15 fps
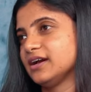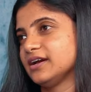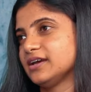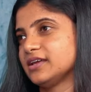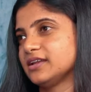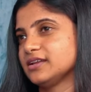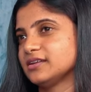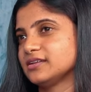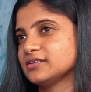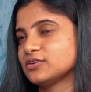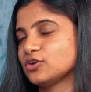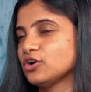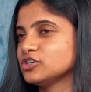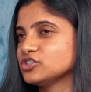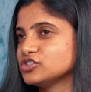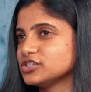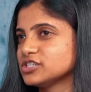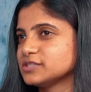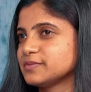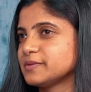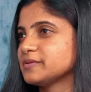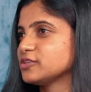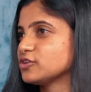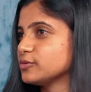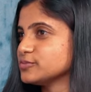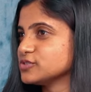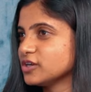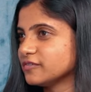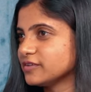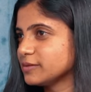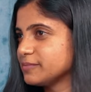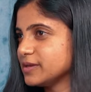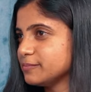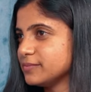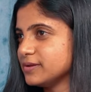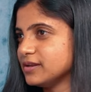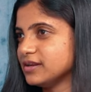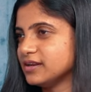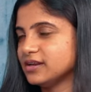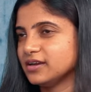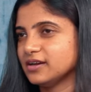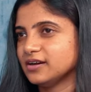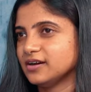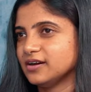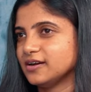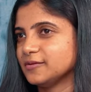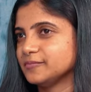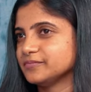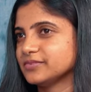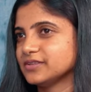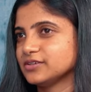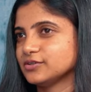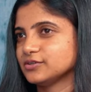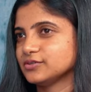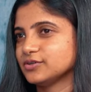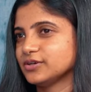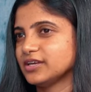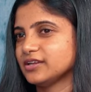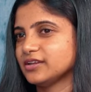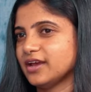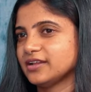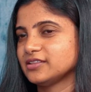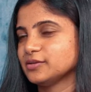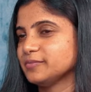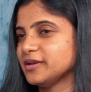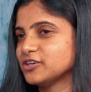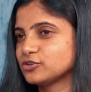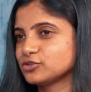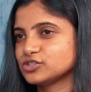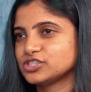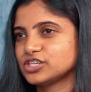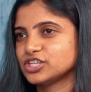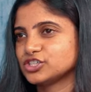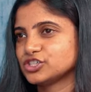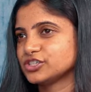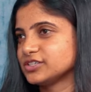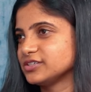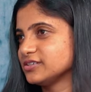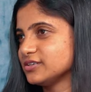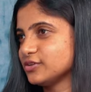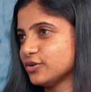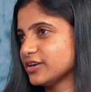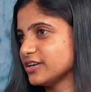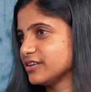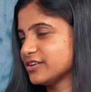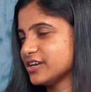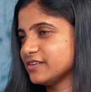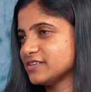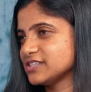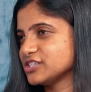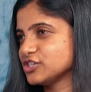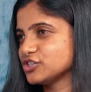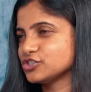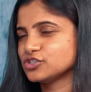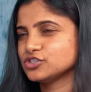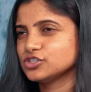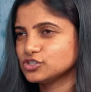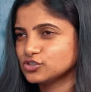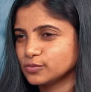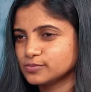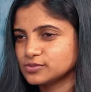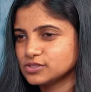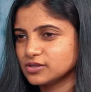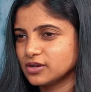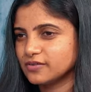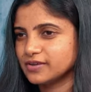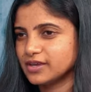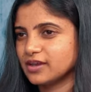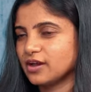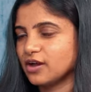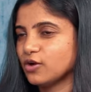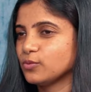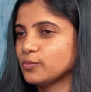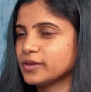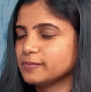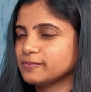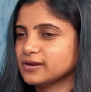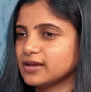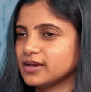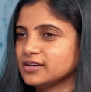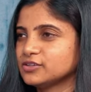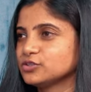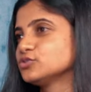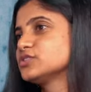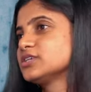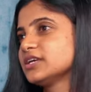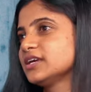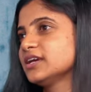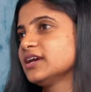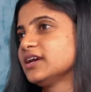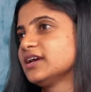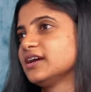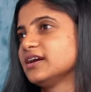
in colleges. Maybe they're observing people, um, you know, at the metro station or in railway stations. Just observing how people are using